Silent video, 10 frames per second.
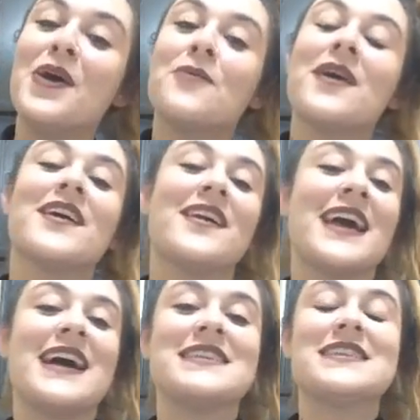Whether
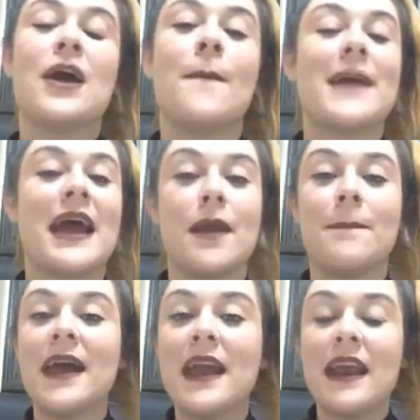that's a
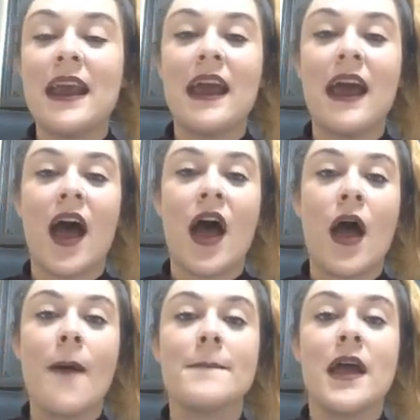
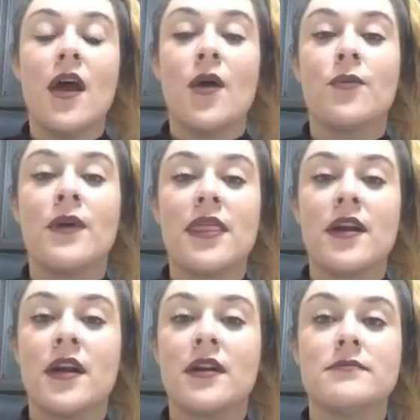mani-pedi,
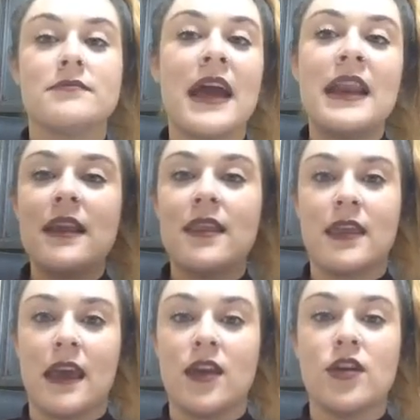whether
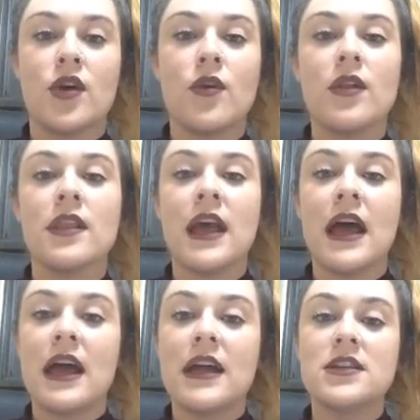anything,
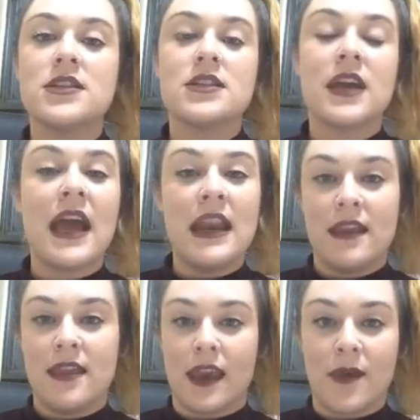lunch,
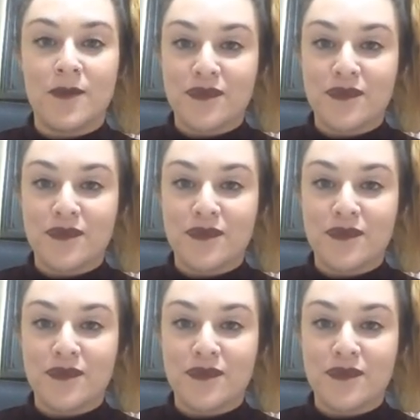anything.